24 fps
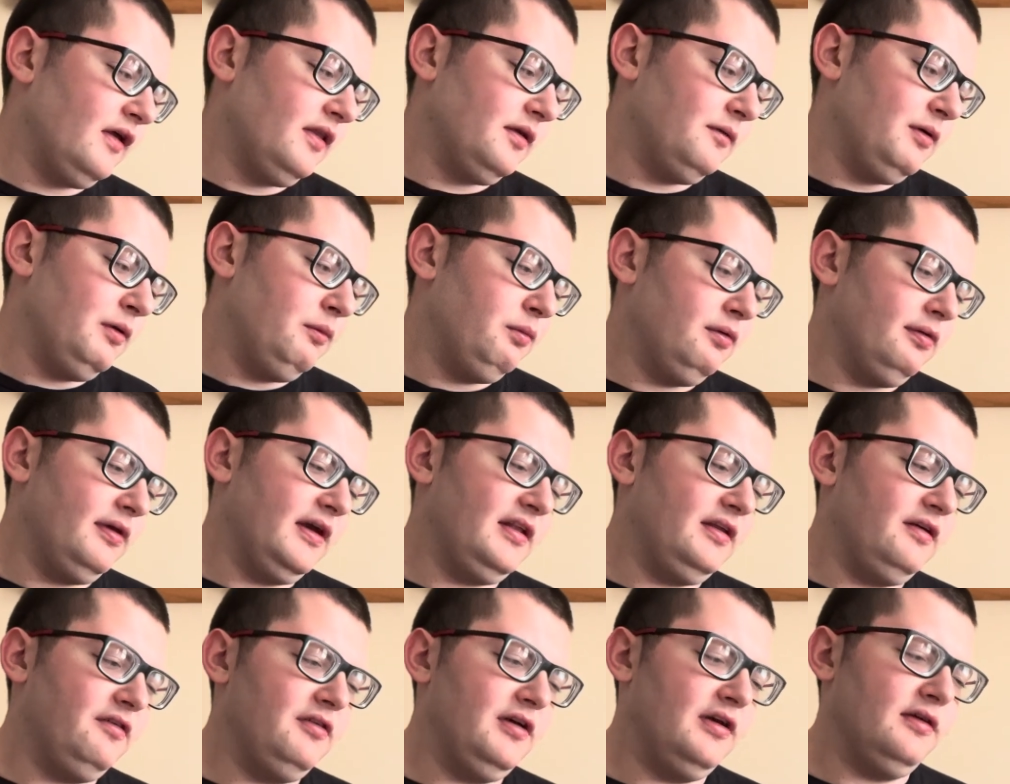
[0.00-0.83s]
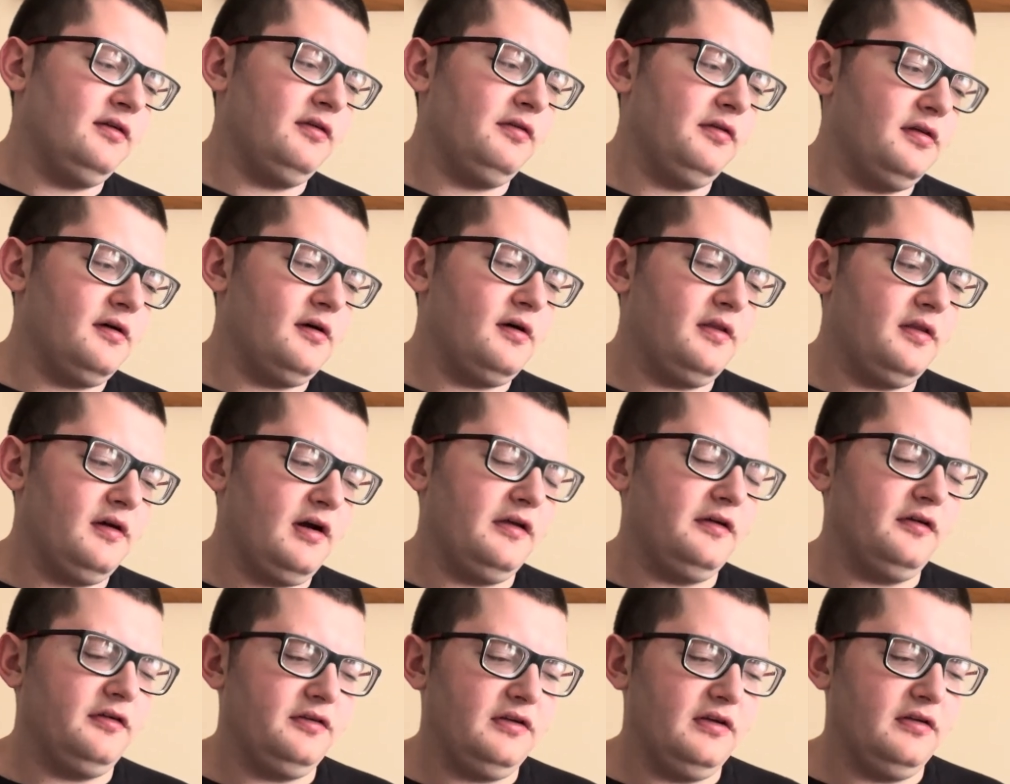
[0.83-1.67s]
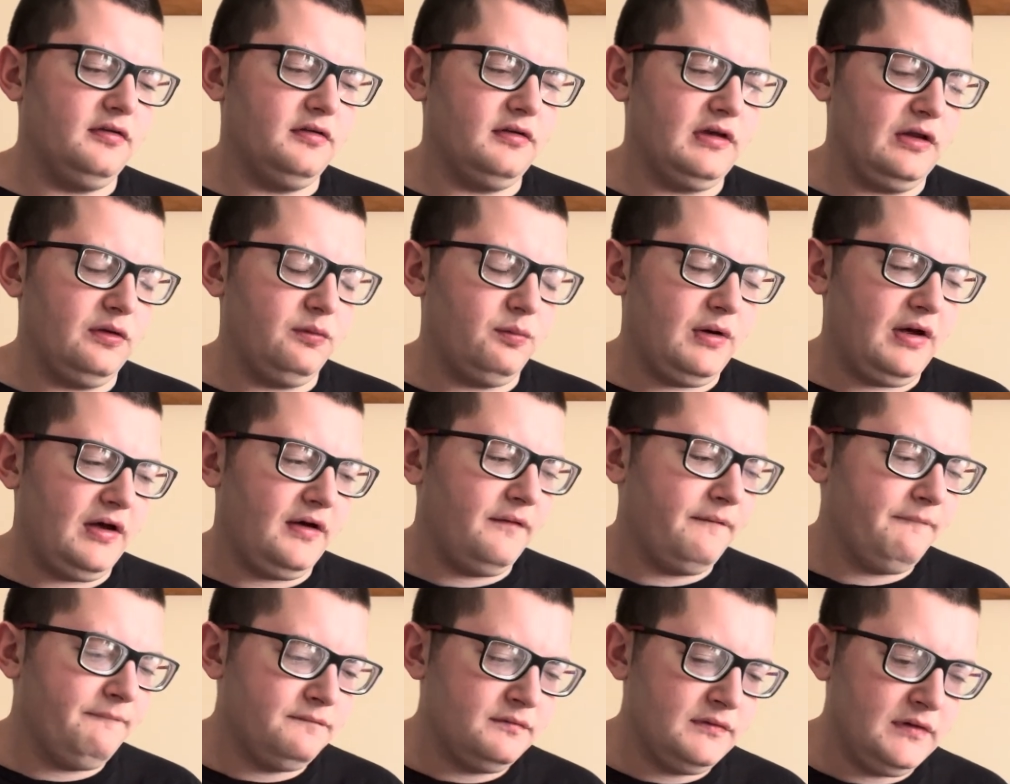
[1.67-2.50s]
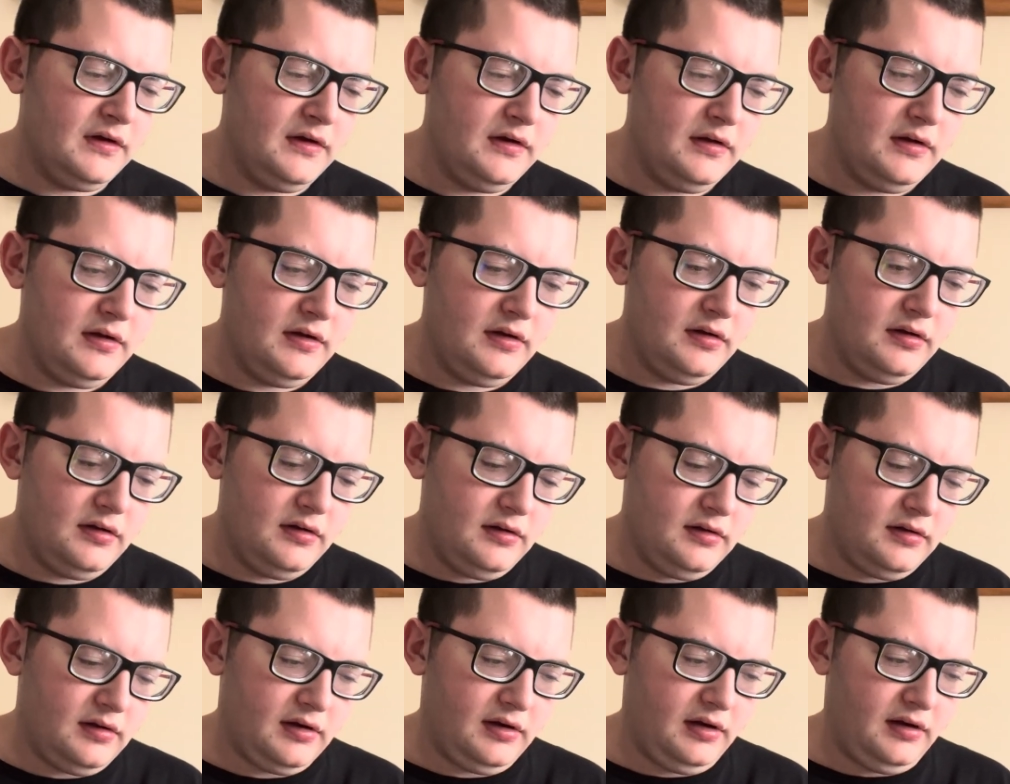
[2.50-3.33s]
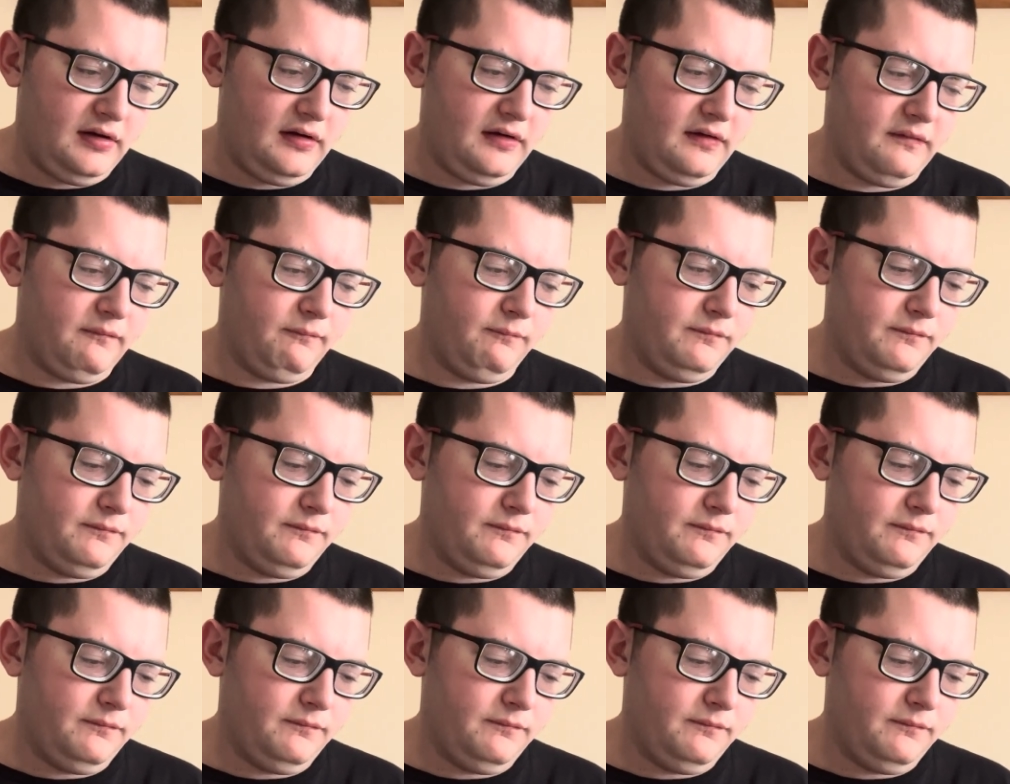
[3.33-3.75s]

They made bootleg DVDs of the other seasons as well. I